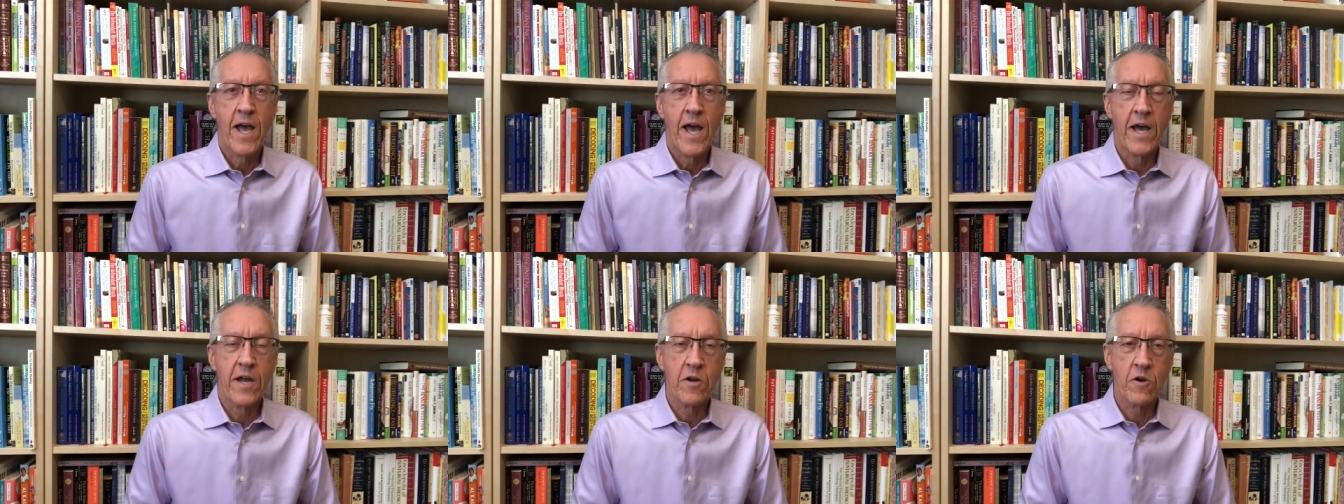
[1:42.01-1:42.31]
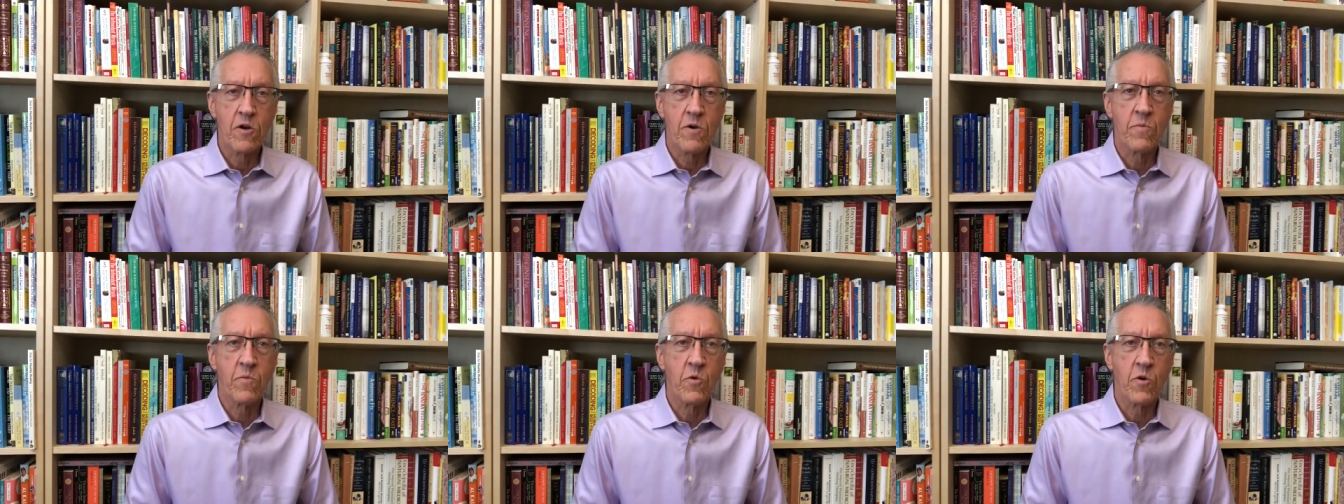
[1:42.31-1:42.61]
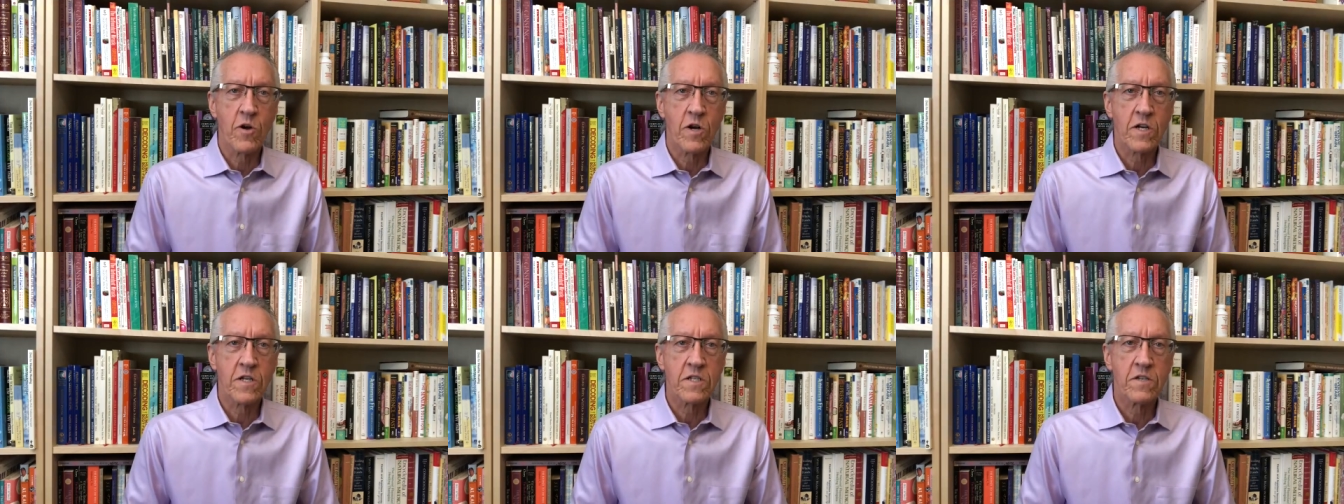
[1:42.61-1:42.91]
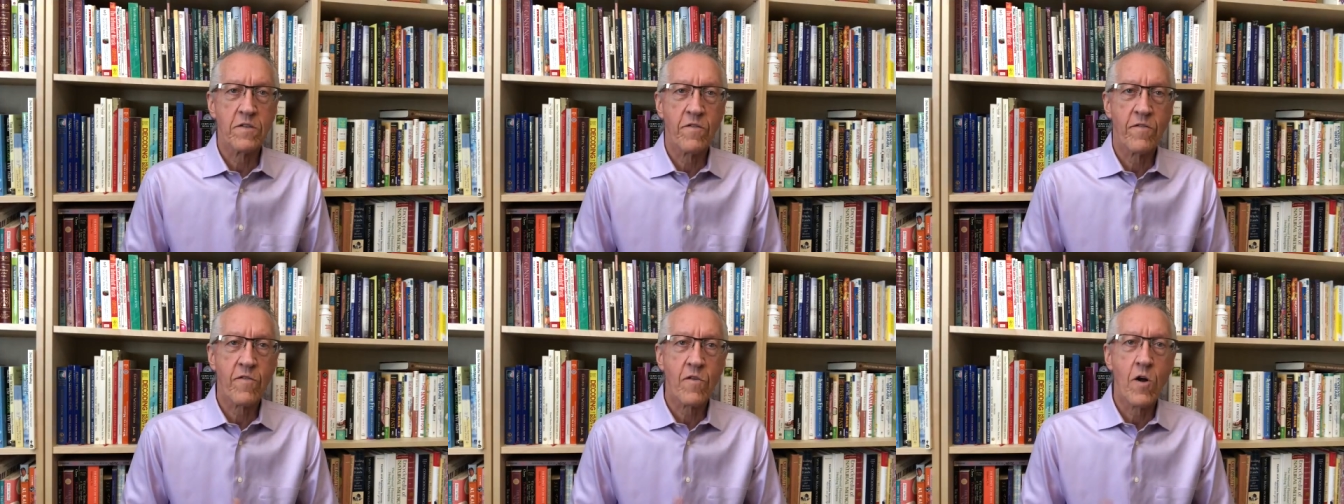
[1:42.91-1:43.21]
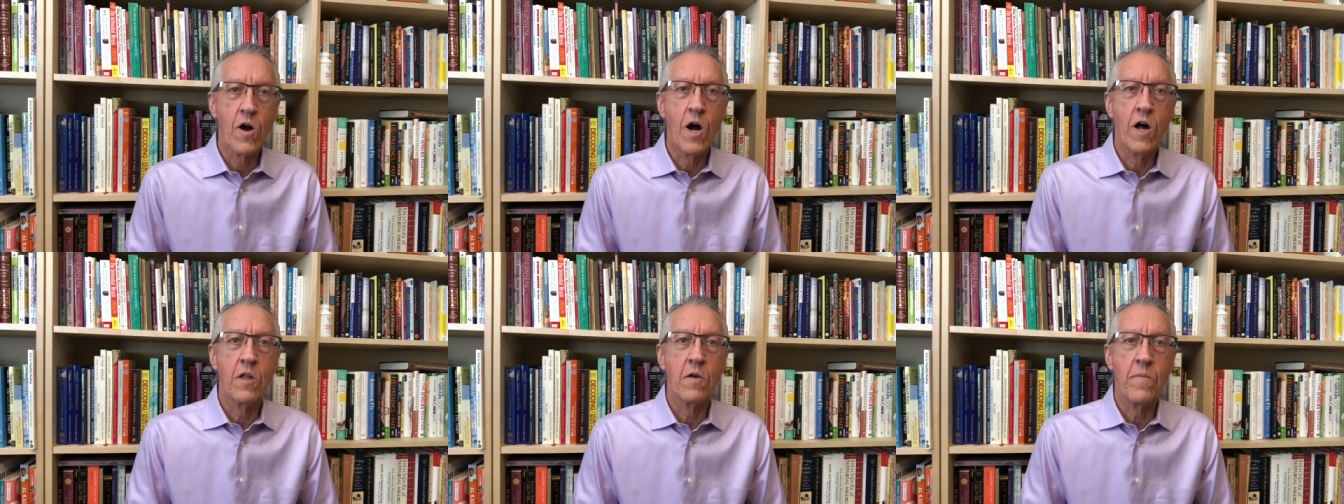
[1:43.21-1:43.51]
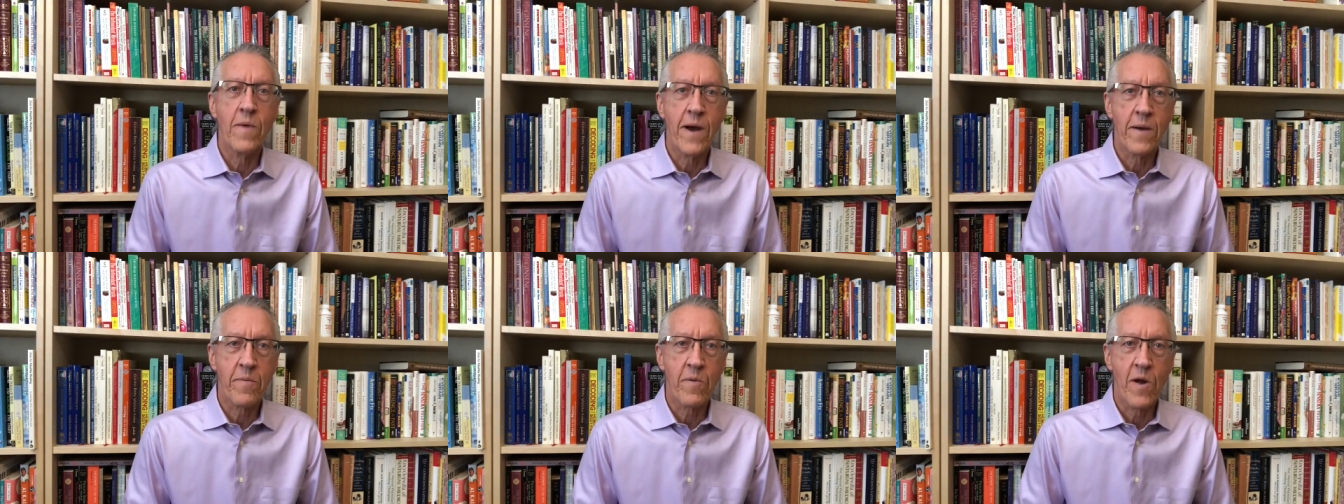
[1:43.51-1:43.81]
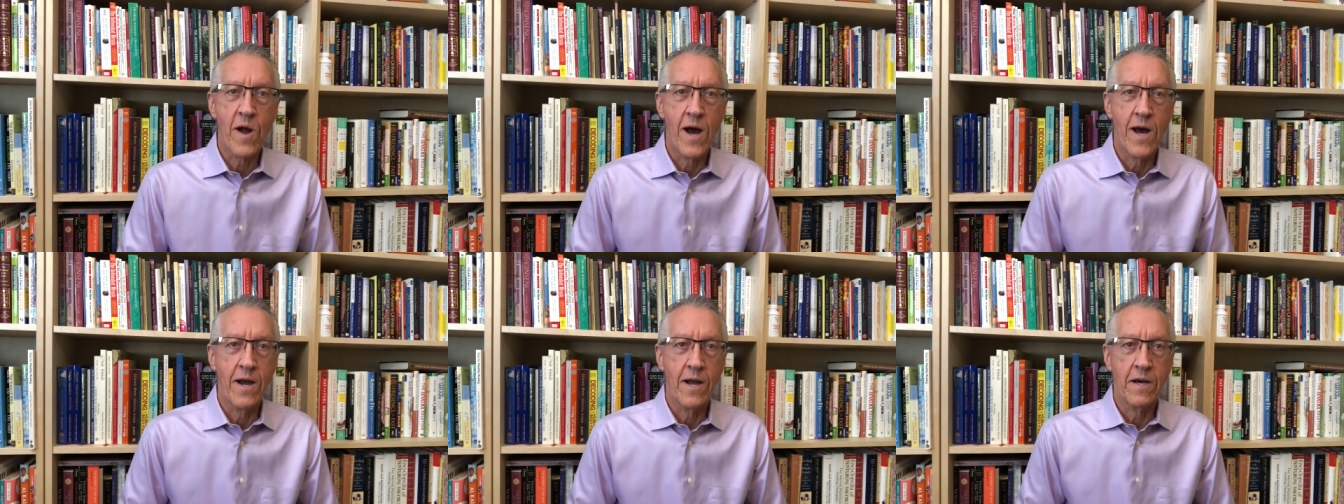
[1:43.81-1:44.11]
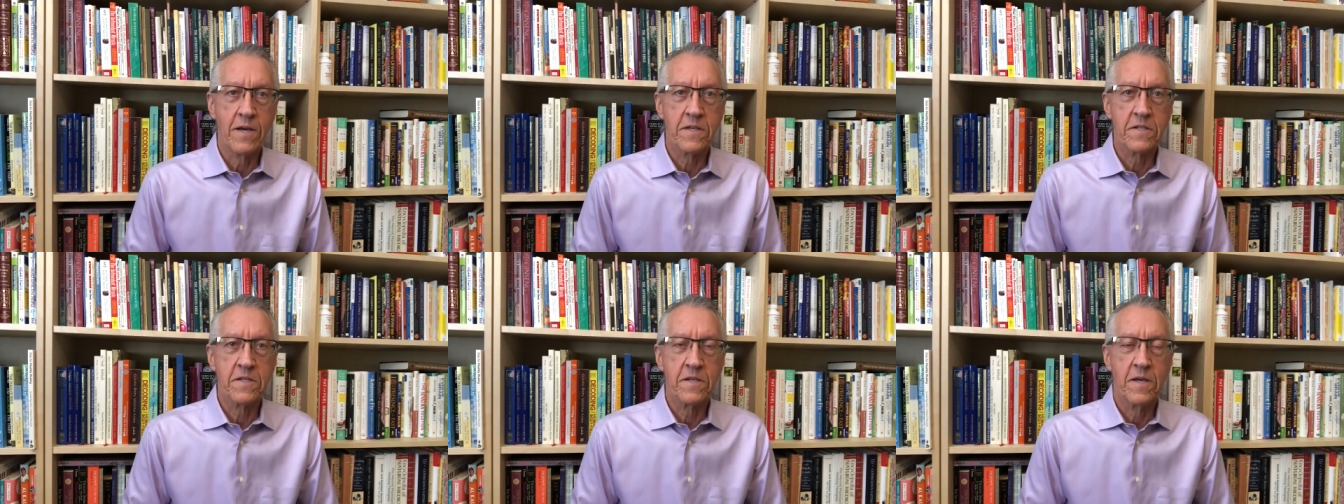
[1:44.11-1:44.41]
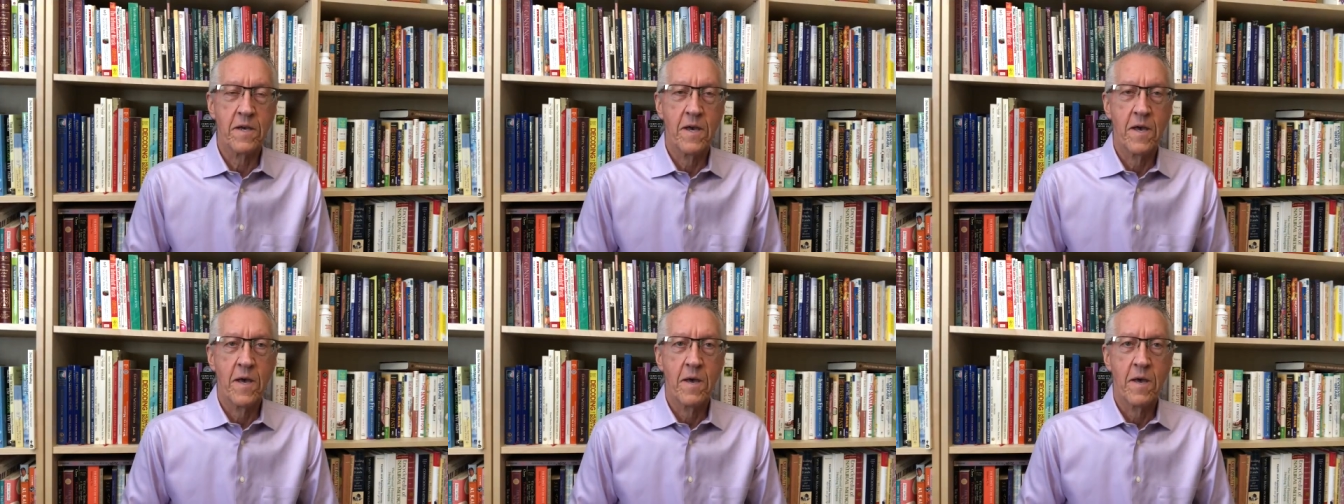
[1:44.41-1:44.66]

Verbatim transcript: at HerbWorks for all of my products